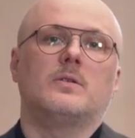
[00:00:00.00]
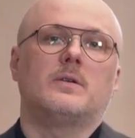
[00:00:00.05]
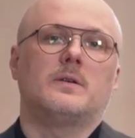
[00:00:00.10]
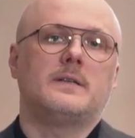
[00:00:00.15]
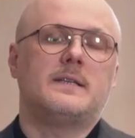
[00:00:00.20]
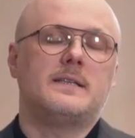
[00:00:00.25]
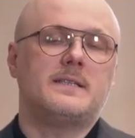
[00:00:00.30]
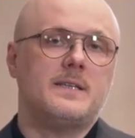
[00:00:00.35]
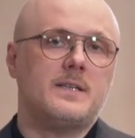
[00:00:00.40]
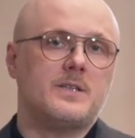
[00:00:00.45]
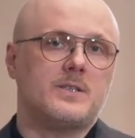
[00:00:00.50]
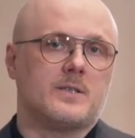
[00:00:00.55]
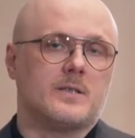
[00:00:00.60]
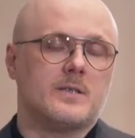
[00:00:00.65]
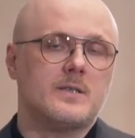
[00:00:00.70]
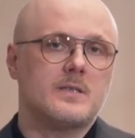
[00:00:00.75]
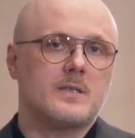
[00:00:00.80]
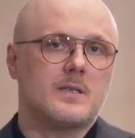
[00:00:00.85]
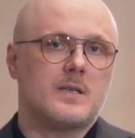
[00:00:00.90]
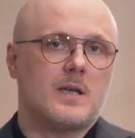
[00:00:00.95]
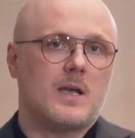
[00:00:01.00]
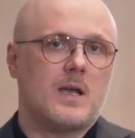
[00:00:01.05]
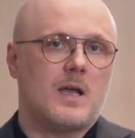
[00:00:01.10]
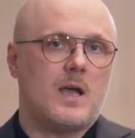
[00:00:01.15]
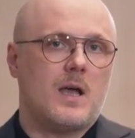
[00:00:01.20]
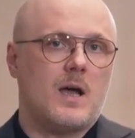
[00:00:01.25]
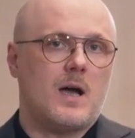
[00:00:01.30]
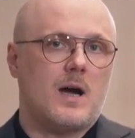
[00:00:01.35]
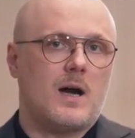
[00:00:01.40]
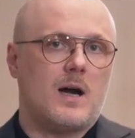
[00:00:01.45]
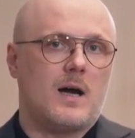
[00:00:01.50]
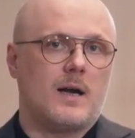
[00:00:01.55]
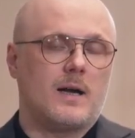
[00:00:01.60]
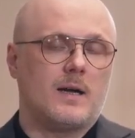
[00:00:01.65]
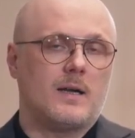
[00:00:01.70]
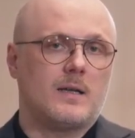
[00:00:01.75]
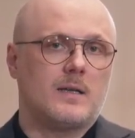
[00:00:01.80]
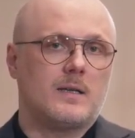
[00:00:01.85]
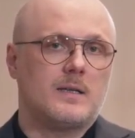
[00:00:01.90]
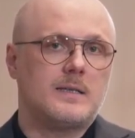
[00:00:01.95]
decisions
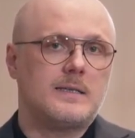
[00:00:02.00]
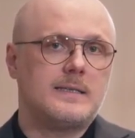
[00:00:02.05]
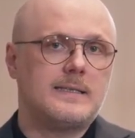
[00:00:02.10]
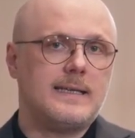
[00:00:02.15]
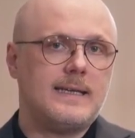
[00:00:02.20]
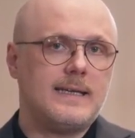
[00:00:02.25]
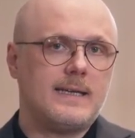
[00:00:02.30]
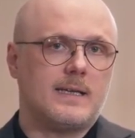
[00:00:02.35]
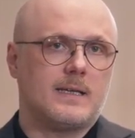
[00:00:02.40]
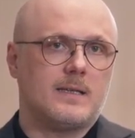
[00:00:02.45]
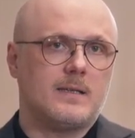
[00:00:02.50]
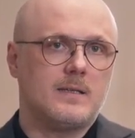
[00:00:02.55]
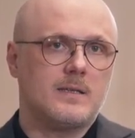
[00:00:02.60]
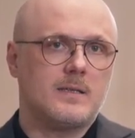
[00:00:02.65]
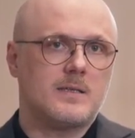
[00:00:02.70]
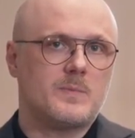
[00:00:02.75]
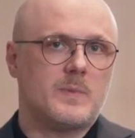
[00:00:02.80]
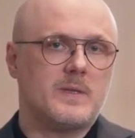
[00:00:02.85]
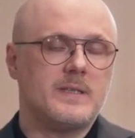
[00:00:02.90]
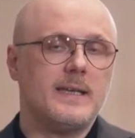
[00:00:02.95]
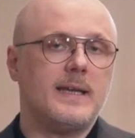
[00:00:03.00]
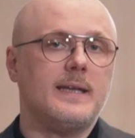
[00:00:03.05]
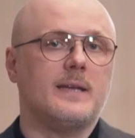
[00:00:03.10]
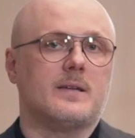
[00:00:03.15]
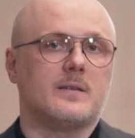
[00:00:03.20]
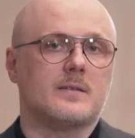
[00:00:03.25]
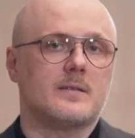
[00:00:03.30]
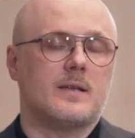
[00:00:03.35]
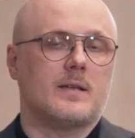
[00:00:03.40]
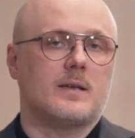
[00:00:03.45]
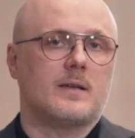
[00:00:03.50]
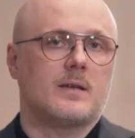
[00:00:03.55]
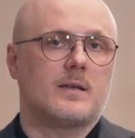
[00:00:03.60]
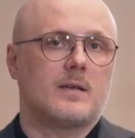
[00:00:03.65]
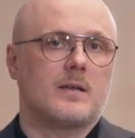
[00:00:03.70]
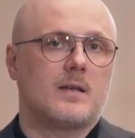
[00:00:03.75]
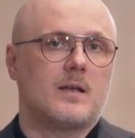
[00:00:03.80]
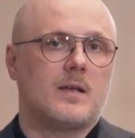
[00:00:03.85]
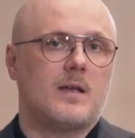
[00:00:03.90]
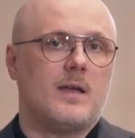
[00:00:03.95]
are taken spontaneously
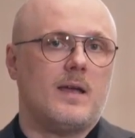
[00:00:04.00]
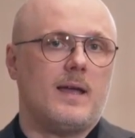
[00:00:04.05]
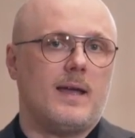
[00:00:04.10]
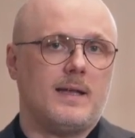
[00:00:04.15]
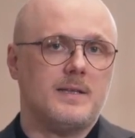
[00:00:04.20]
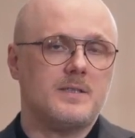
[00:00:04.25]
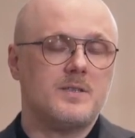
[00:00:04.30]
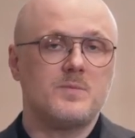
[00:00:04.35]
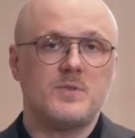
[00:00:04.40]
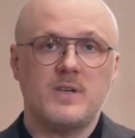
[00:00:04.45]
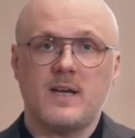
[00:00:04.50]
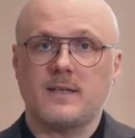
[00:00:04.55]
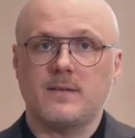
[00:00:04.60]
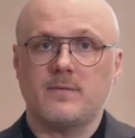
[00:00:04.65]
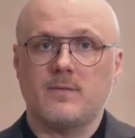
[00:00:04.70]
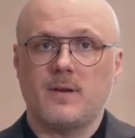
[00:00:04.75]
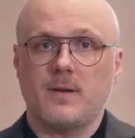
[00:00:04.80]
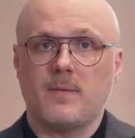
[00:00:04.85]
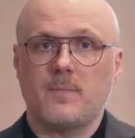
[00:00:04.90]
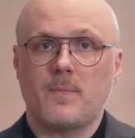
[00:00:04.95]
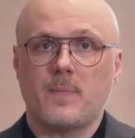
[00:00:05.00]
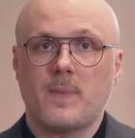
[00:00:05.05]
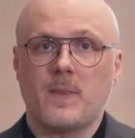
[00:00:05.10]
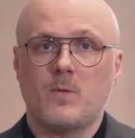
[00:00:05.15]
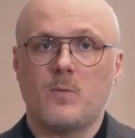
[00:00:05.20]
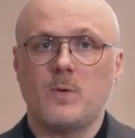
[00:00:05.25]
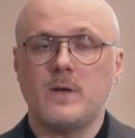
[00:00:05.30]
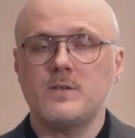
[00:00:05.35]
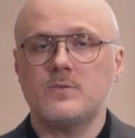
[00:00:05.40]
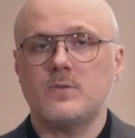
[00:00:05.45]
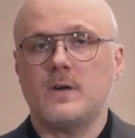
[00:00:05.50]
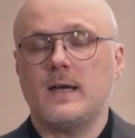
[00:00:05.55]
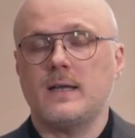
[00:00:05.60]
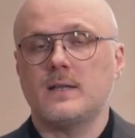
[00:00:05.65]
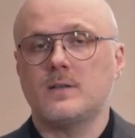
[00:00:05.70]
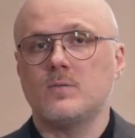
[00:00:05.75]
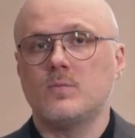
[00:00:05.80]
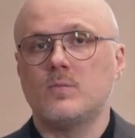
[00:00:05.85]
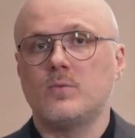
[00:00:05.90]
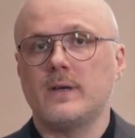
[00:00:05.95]
and subjectively. We're
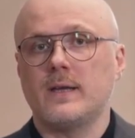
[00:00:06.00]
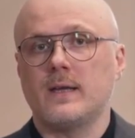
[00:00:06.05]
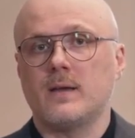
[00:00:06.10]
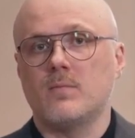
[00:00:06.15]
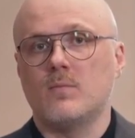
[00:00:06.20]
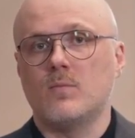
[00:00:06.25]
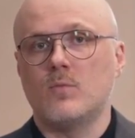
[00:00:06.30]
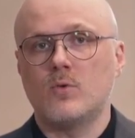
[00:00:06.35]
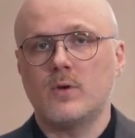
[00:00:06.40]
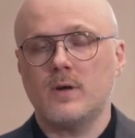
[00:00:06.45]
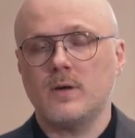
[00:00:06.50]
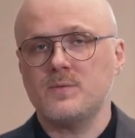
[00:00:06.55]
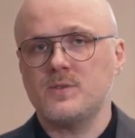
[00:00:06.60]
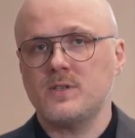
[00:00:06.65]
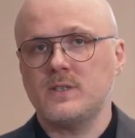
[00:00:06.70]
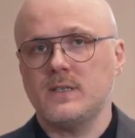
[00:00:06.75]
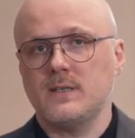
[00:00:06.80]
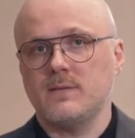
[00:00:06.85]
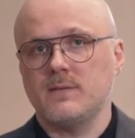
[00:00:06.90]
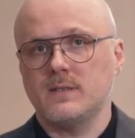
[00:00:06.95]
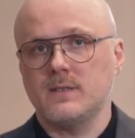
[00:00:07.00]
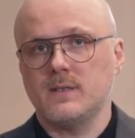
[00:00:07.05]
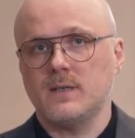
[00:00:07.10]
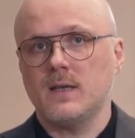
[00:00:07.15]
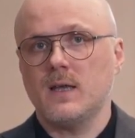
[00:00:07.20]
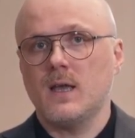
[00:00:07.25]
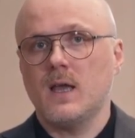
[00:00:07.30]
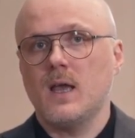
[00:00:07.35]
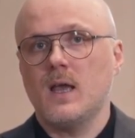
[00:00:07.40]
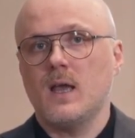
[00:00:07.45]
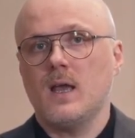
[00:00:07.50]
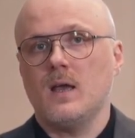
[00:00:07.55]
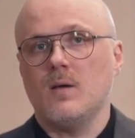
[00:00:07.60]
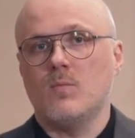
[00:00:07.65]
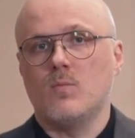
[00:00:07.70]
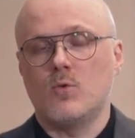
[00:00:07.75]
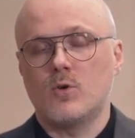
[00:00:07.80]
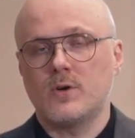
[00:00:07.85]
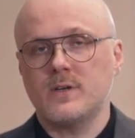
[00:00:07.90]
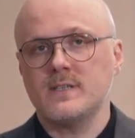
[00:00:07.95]
trying to bring more objectivity,
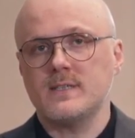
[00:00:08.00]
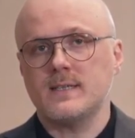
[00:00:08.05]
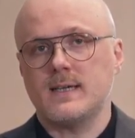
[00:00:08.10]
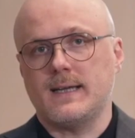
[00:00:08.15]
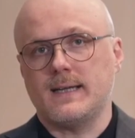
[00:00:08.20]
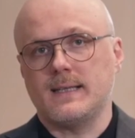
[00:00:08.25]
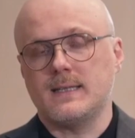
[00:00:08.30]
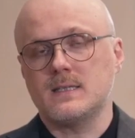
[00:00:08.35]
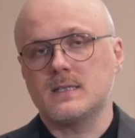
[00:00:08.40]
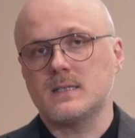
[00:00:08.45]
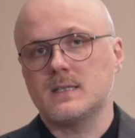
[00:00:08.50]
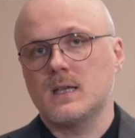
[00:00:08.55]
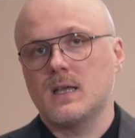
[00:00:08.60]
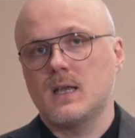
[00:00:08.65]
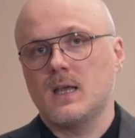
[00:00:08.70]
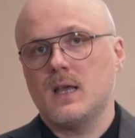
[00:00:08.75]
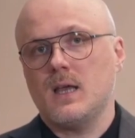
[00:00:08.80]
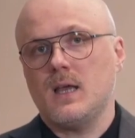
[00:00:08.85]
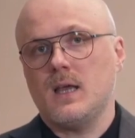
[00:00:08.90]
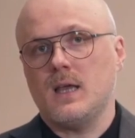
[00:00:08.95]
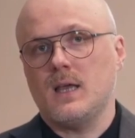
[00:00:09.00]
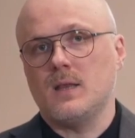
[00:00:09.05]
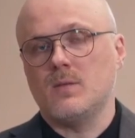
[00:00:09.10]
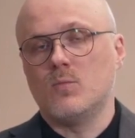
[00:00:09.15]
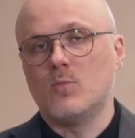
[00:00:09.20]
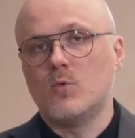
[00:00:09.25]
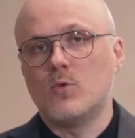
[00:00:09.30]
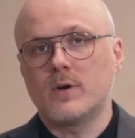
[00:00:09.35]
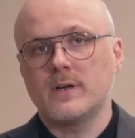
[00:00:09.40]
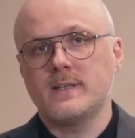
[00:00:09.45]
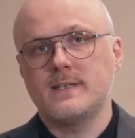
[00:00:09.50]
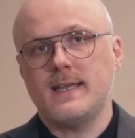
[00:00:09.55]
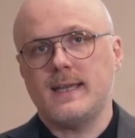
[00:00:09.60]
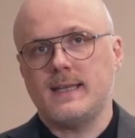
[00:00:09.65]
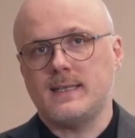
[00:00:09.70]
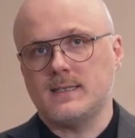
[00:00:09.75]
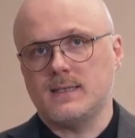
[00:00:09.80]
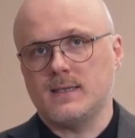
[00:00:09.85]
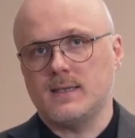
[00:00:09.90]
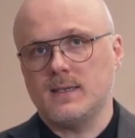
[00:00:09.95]
more science, and more
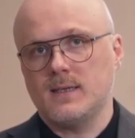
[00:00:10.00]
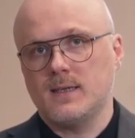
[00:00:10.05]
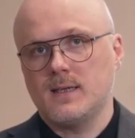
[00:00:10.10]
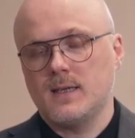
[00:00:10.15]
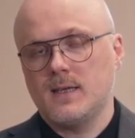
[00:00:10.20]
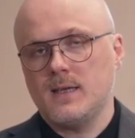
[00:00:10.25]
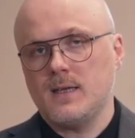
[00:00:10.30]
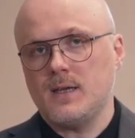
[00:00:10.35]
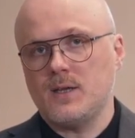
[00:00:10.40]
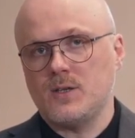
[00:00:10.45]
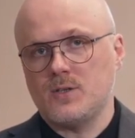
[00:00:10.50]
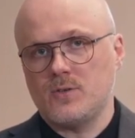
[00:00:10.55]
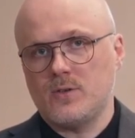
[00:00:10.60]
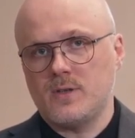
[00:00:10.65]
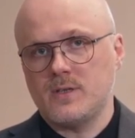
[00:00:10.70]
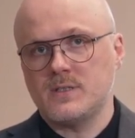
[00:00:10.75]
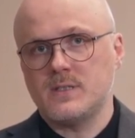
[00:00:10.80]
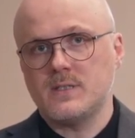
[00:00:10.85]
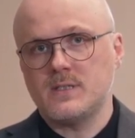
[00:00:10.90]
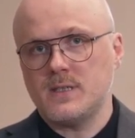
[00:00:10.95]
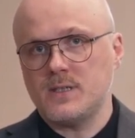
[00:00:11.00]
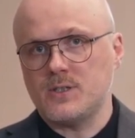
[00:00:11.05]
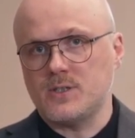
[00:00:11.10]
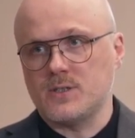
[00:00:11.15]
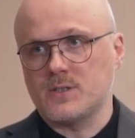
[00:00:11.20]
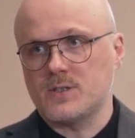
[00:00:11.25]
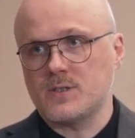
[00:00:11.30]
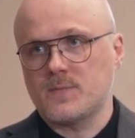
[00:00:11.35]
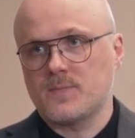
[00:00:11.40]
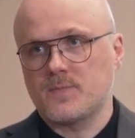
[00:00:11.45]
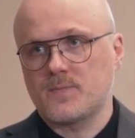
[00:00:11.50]
data into these decisions.